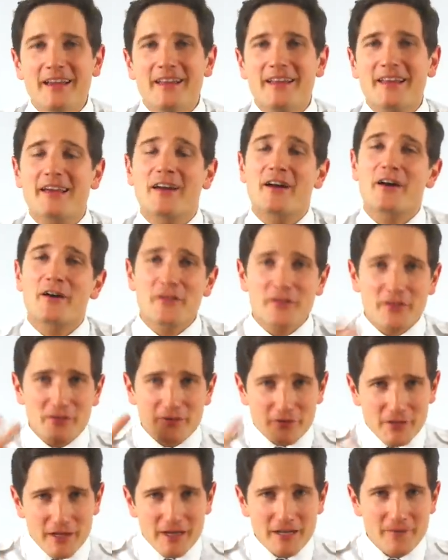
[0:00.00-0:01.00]
There are
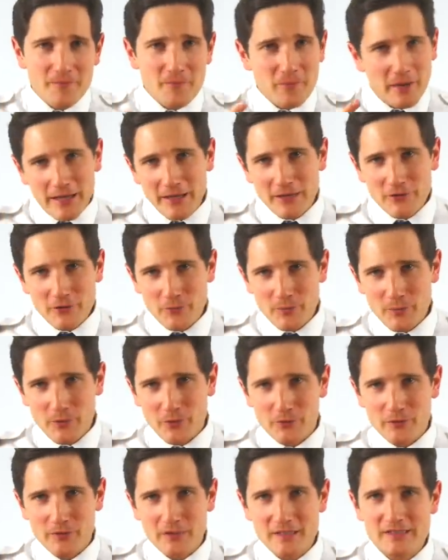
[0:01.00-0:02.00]
three main
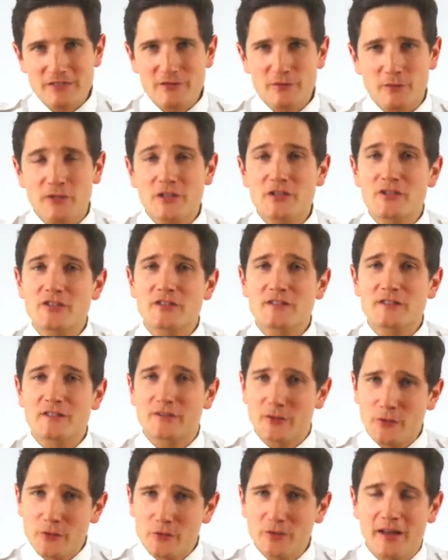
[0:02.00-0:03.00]
components which
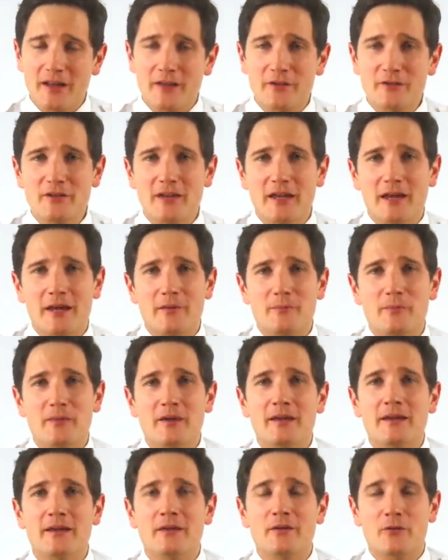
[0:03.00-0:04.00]
slow down the
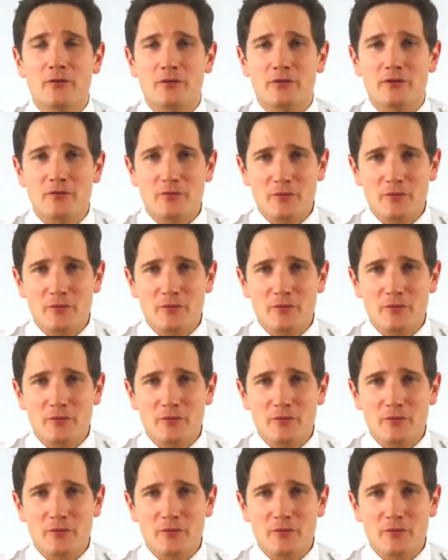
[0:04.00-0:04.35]
airplane on the